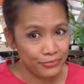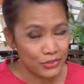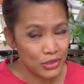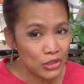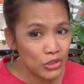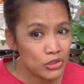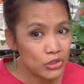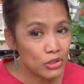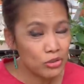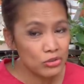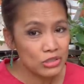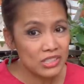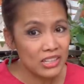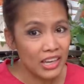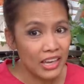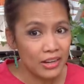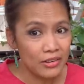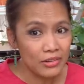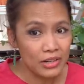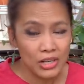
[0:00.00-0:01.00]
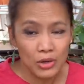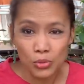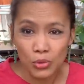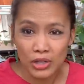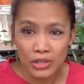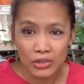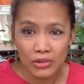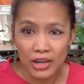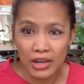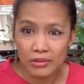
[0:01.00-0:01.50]
You know scary
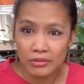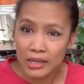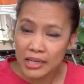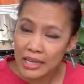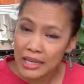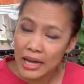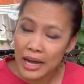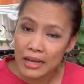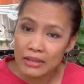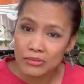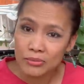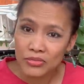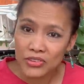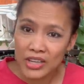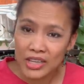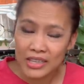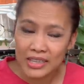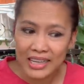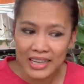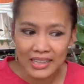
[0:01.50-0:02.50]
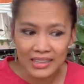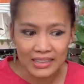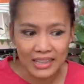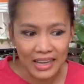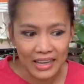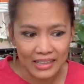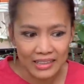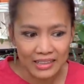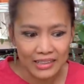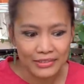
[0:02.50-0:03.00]
when you have a gut feeling
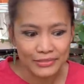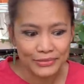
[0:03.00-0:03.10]
like,